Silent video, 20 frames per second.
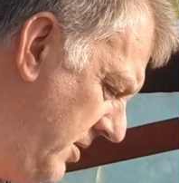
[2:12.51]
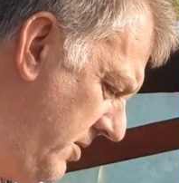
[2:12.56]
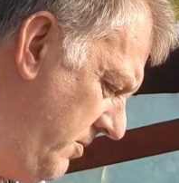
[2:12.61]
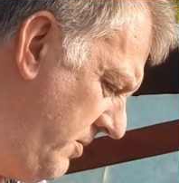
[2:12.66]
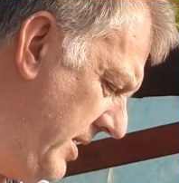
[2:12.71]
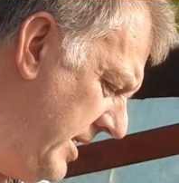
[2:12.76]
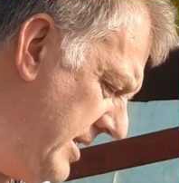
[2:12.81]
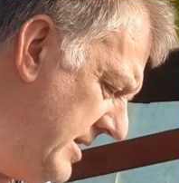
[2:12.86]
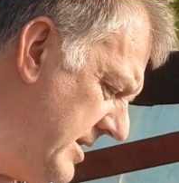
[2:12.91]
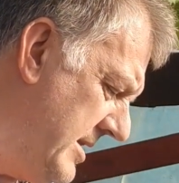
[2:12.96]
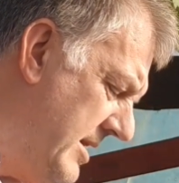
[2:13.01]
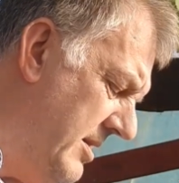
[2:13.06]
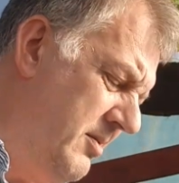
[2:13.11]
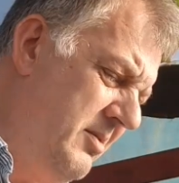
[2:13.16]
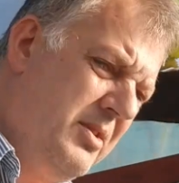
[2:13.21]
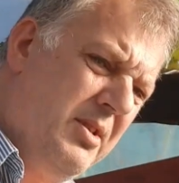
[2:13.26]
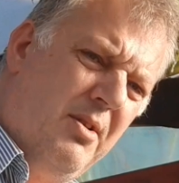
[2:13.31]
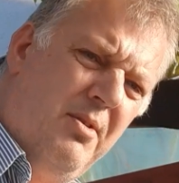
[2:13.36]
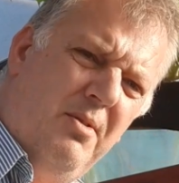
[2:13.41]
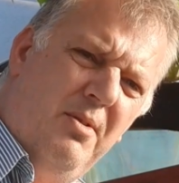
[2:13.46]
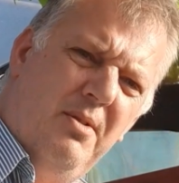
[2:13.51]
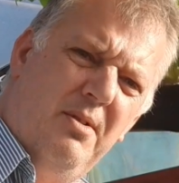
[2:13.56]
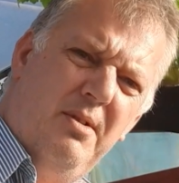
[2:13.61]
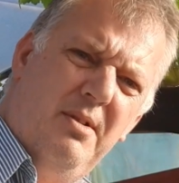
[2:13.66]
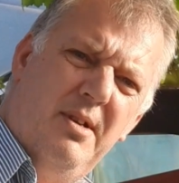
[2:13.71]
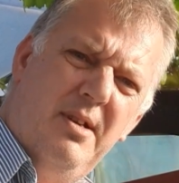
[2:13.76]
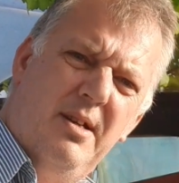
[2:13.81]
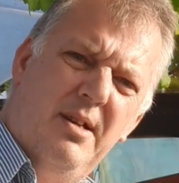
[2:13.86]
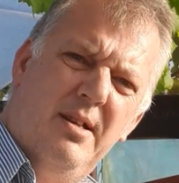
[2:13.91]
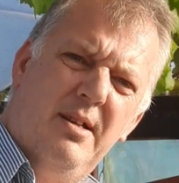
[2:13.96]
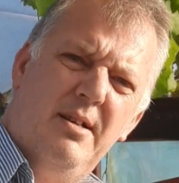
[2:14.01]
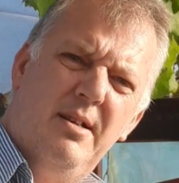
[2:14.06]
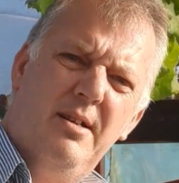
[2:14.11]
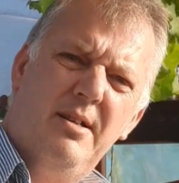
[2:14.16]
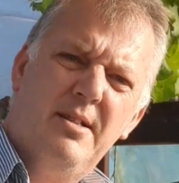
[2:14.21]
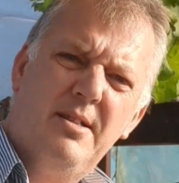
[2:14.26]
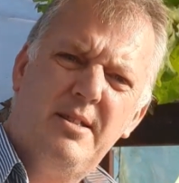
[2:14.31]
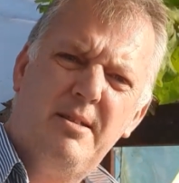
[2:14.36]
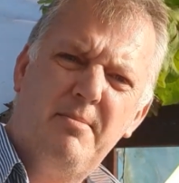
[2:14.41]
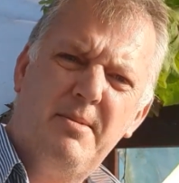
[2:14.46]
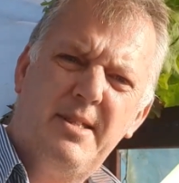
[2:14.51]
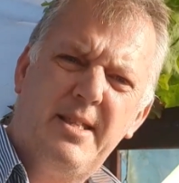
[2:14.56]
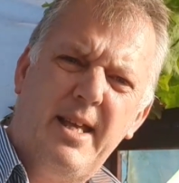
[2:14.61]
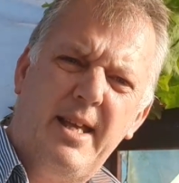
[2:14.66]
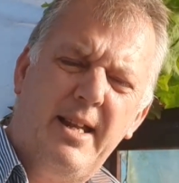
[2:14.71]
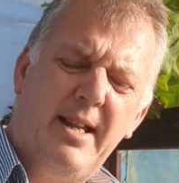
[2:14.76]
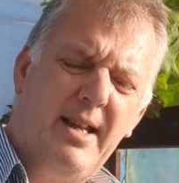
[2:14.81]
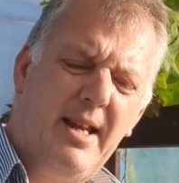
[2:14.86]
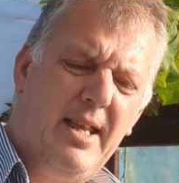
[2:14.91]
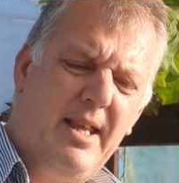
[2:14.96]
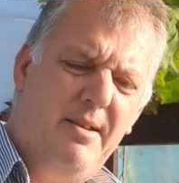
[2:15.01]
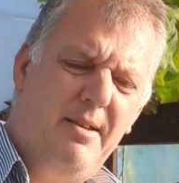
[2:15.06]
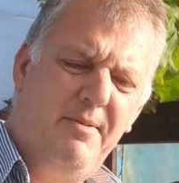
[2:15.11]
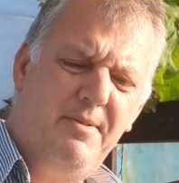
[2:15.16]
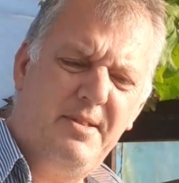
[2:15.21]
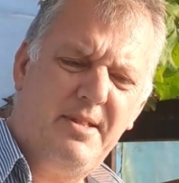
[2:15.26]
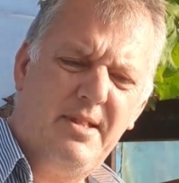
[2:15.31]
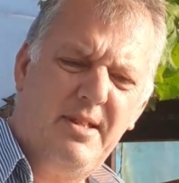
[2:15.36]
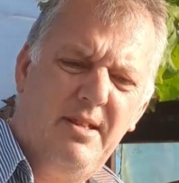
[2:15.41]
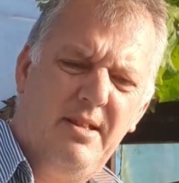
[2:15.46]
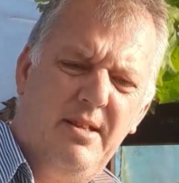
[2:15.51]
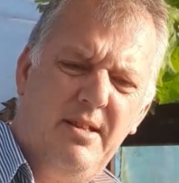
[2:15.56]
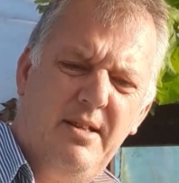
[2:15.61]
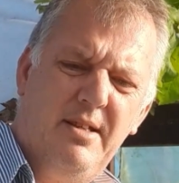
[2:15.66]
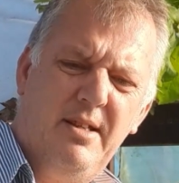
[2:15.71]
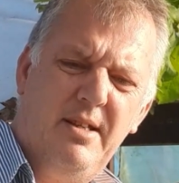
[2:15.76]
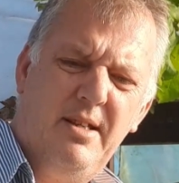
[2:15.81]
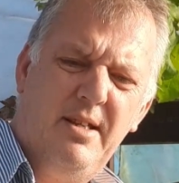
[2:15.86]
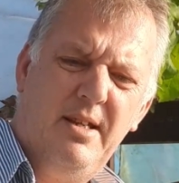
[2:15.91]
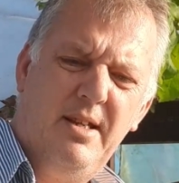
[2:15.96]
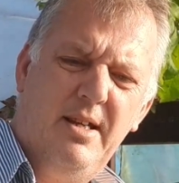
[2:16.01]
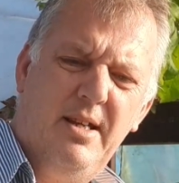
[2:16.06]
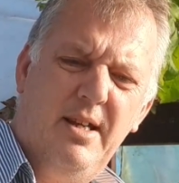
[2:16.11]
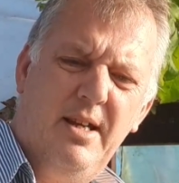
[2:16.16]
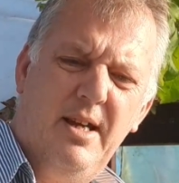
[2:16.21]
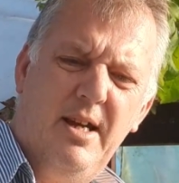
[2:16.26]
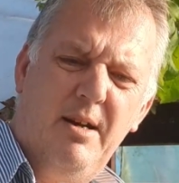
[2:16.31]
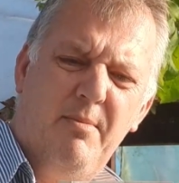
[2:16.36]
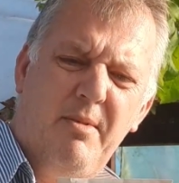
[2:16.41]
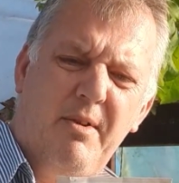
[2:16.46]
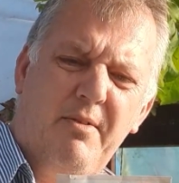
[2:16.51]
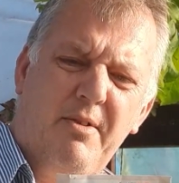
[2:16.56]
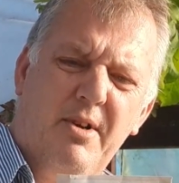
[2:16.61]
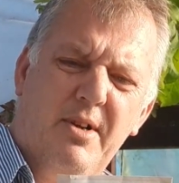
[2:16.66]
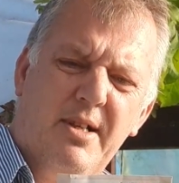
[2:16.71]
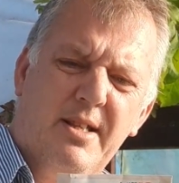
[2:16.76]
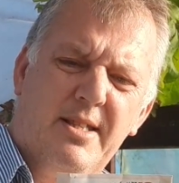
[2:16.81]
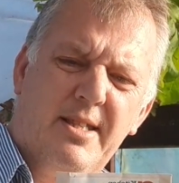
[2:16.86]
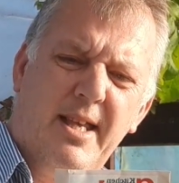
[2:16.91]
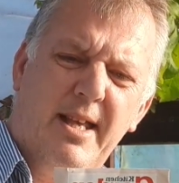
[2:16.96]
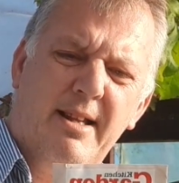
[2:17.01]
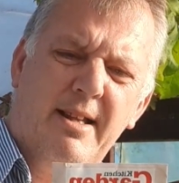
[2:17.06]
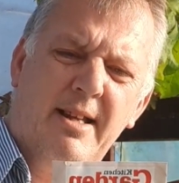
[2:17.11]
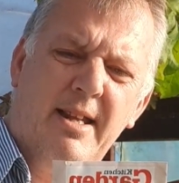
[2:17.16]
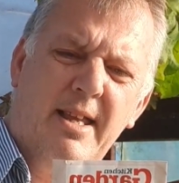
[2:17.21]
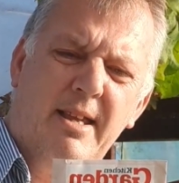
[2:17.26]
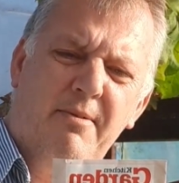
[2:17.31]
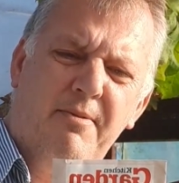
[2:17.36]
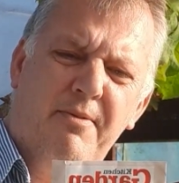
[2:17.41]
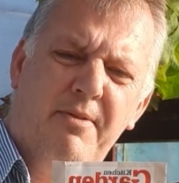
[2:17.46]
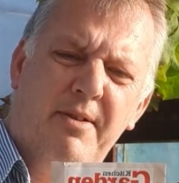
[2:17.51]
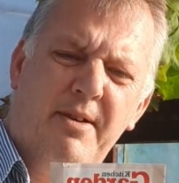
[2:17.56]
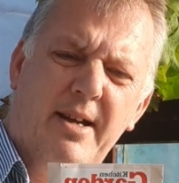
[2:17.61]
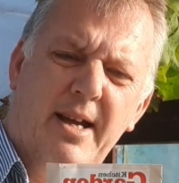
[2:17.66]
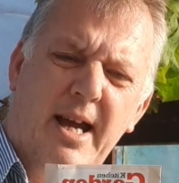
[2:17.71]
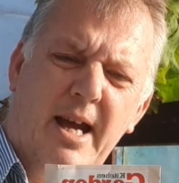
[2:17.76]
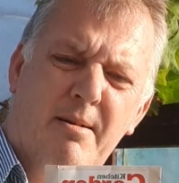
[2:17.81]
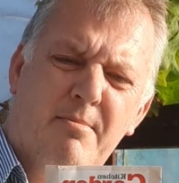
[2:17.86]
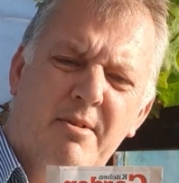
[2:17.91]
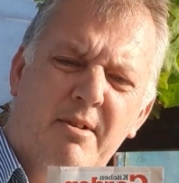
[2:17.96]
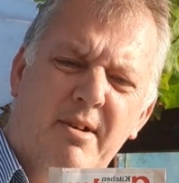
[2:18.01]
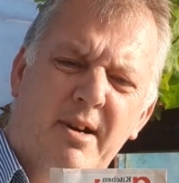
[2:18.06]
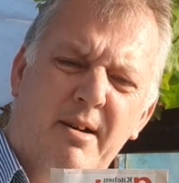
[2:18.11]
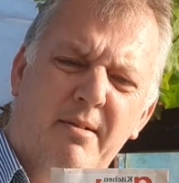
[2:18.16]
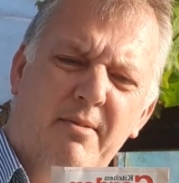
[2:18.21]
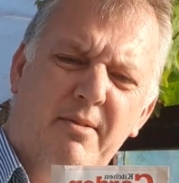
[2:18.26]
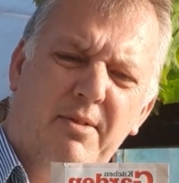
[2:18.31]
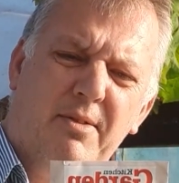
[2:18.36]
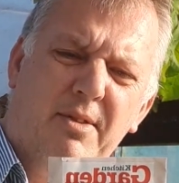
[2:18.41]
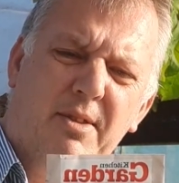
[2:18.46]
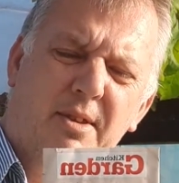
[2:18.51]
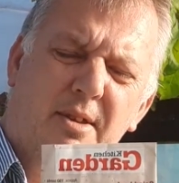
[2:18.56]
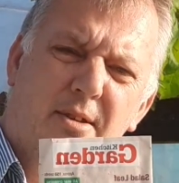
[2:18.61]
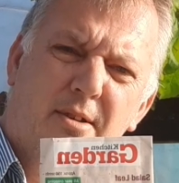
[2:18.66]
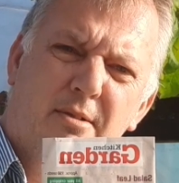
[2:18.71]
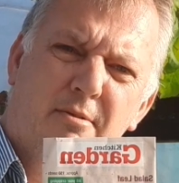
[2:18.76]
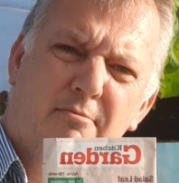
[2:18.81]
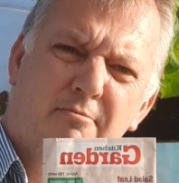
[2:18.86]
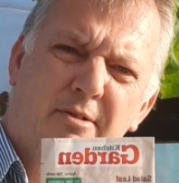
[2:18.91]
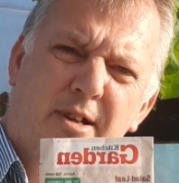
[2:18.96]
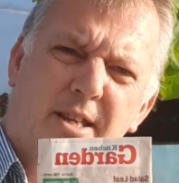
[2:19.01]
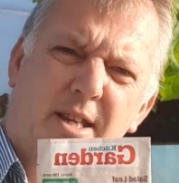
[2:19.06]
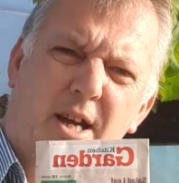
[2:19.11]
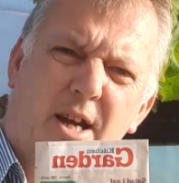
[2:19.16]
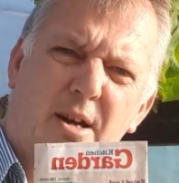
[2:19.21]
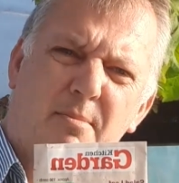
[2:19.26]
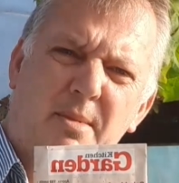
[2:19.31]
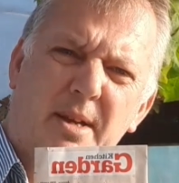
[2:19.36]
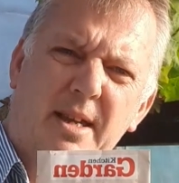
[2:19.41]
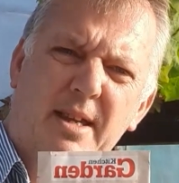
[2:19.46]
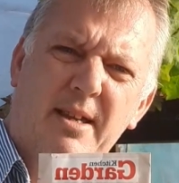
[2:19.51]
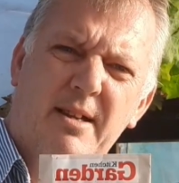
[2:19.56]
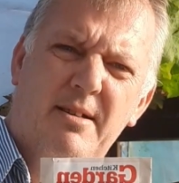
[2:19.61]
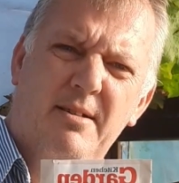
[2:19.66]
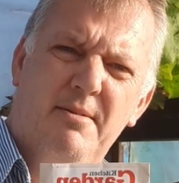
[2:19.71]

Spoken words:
We can still do some salad leaves, and we've got salad leaf amaranth, red army,